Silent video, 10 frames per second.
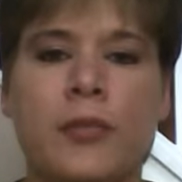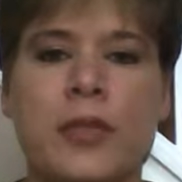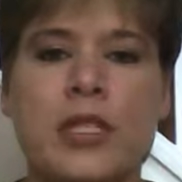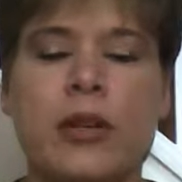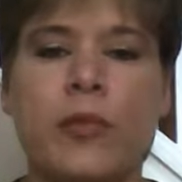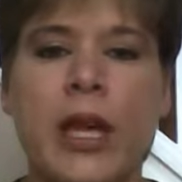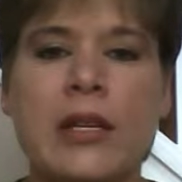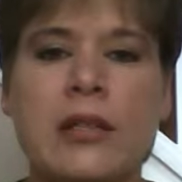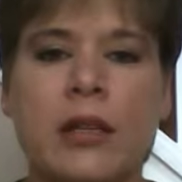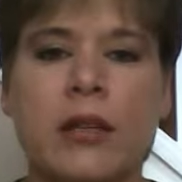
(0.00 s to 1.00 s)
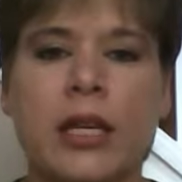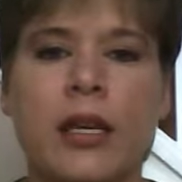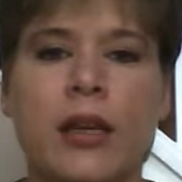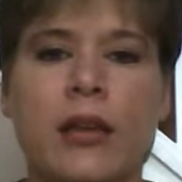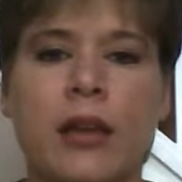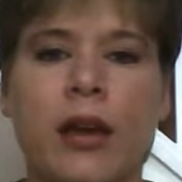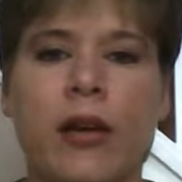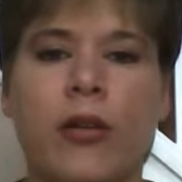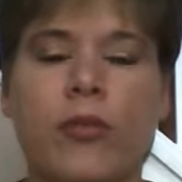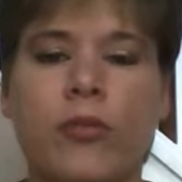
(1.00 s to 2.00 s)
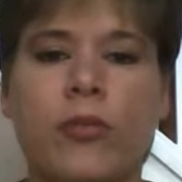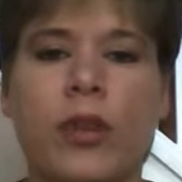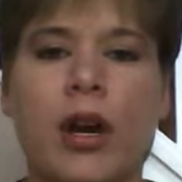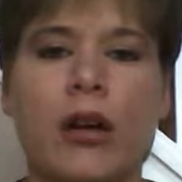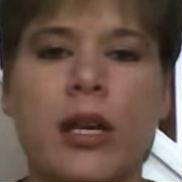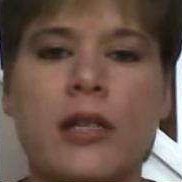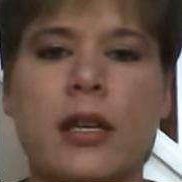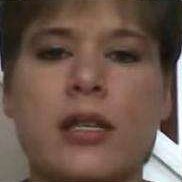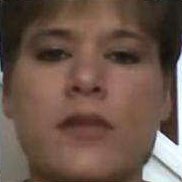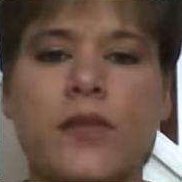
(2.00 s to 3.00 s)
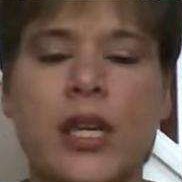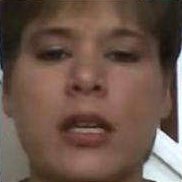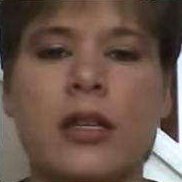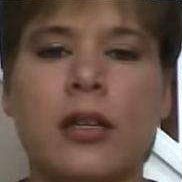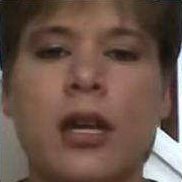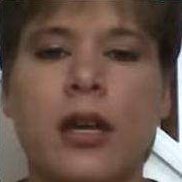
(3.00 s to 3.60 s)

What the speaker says: So basically, the RSS feed,